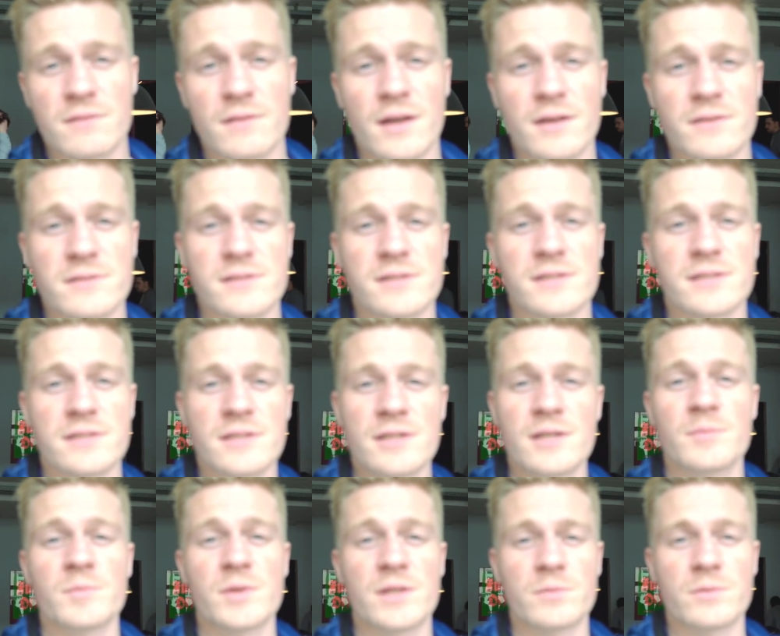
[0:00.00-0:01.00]
thousand
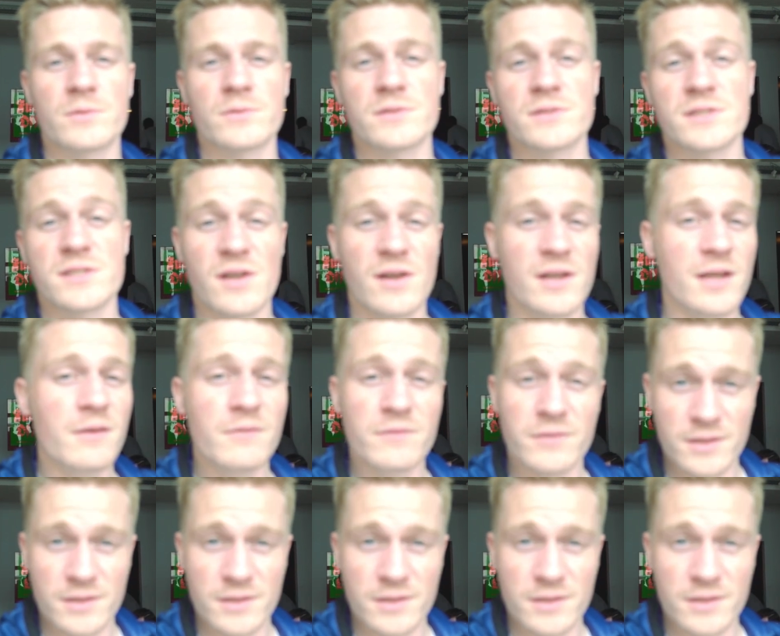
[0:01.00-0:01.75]
people to sign up